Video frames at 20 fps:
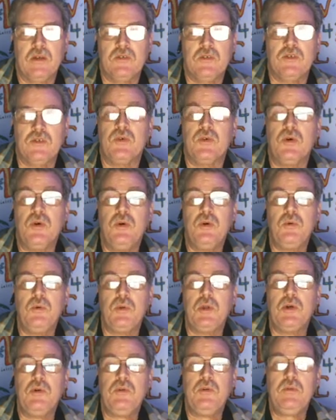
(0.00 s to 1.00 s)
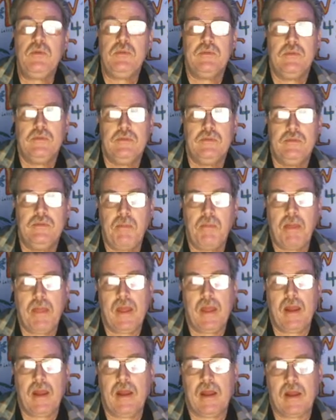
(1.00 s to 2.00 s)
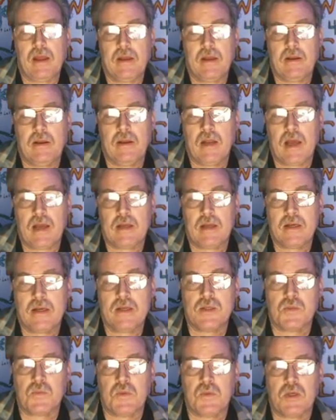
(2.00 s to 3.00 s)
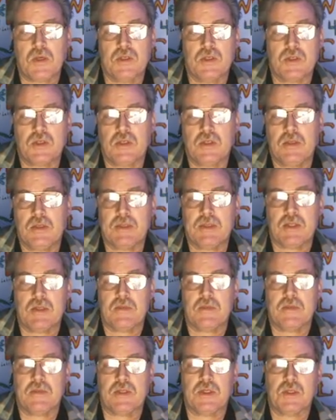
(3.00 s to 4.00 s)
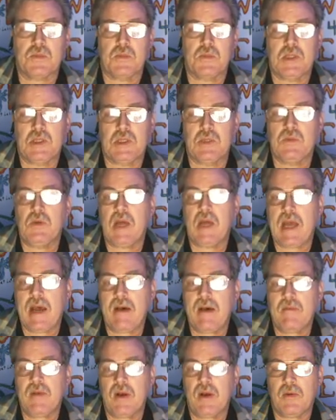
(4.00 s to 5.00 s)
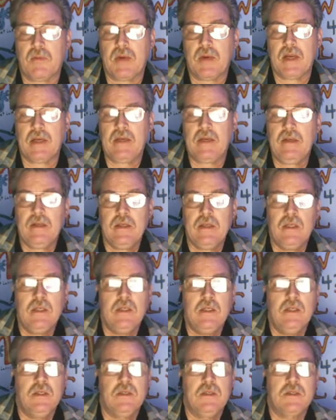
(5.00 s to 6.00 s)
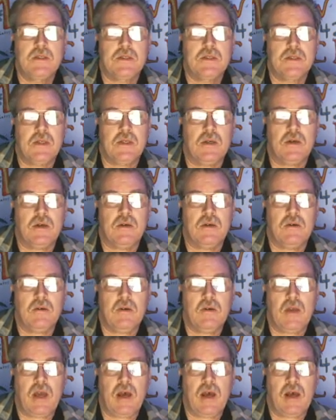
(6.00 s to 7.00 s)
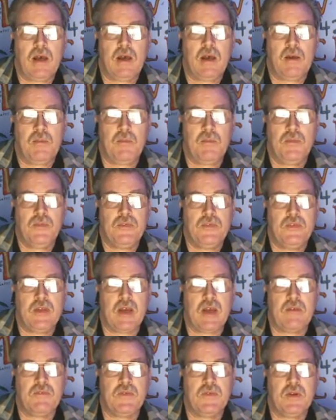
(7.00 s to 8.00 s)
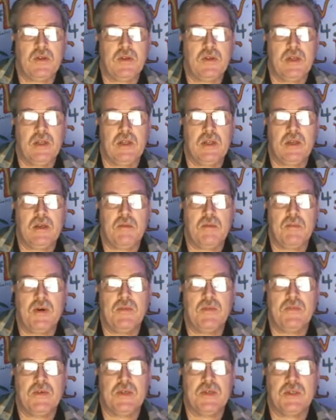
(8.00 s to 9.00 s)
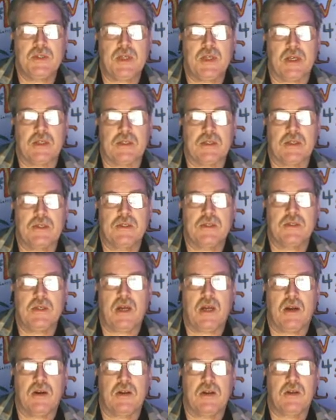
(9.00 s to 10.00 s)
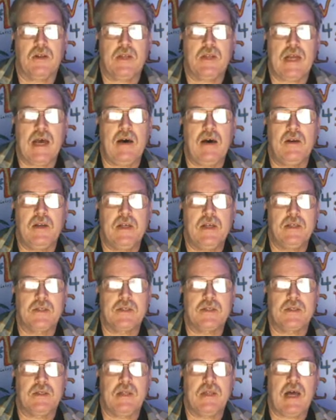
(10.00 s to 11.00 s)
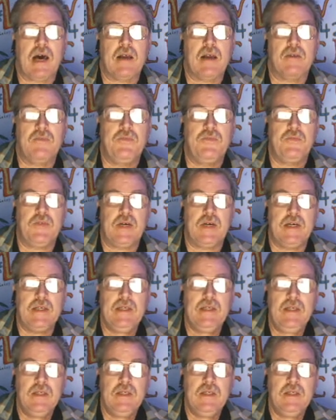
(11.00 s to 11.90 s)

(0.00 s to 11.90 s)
to Hulu, and that is one of the streaming services we do have already. So definitely come over and check this article out. It's a lot of fun.